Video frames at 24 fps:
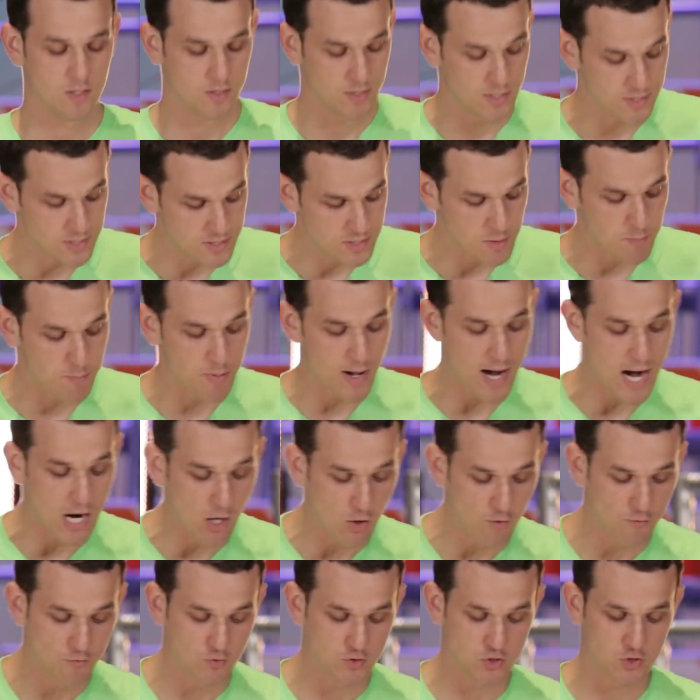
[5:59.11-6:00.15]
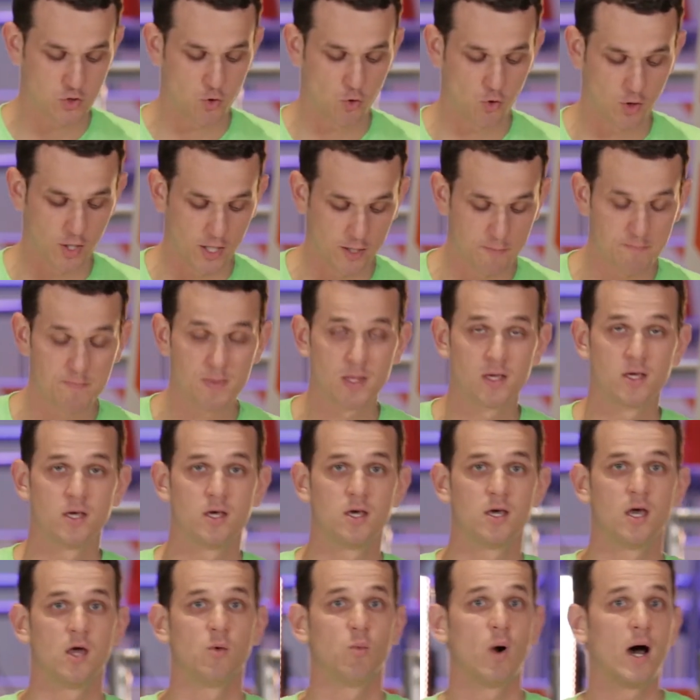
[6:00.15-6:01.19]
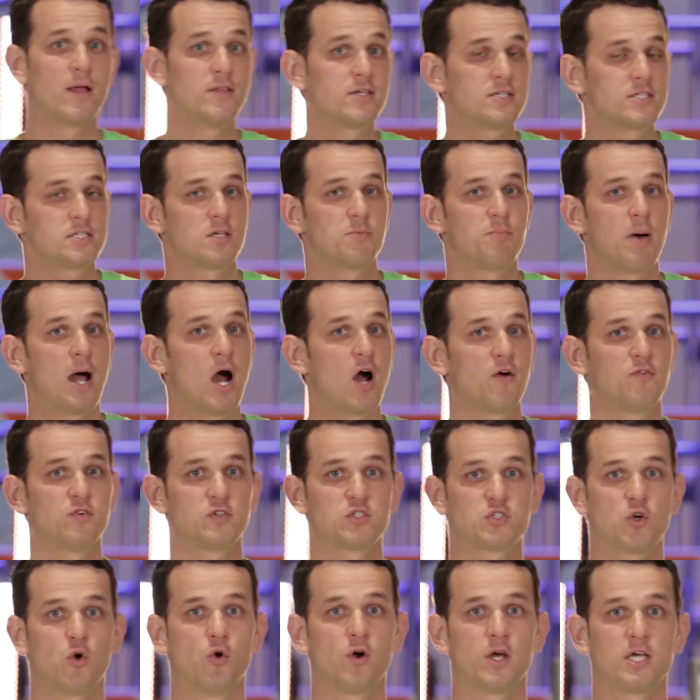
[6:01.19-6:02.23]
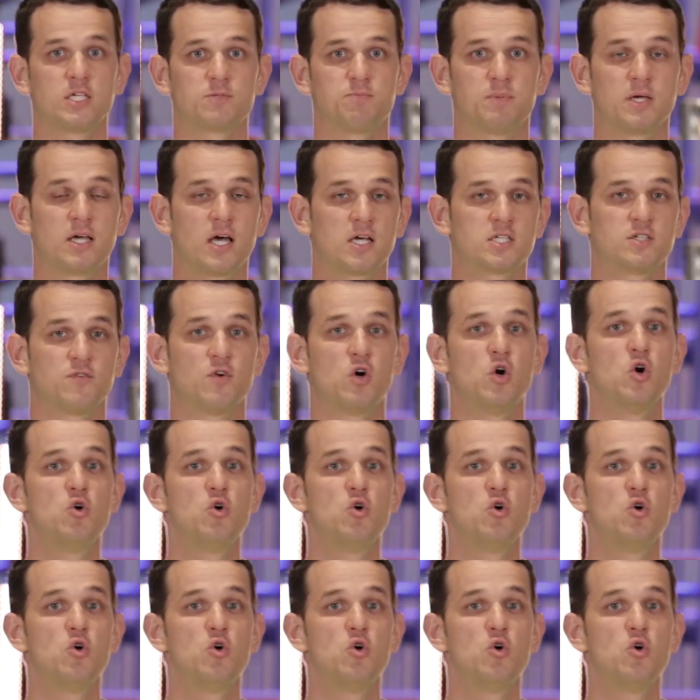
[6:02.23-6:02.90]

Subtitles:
This is a powerful story. And why this is a powerful story is because of